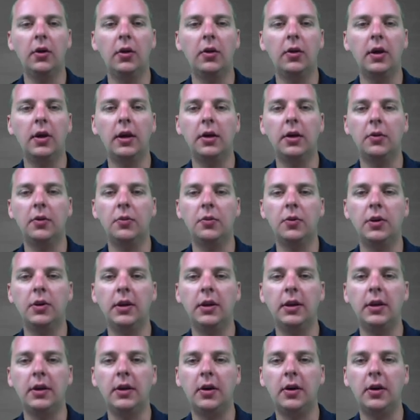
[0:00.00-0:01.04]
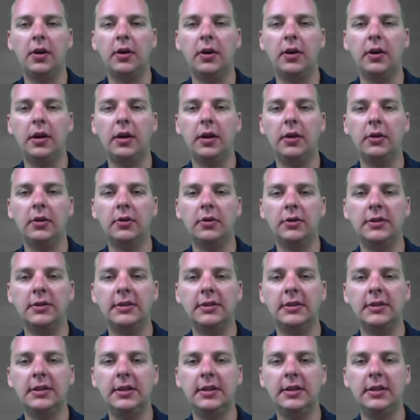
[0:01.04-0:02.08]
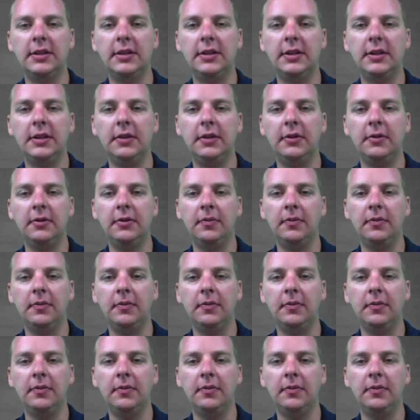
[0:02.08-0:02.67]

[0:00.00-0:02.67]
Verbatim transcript: Okay, we need our LCD.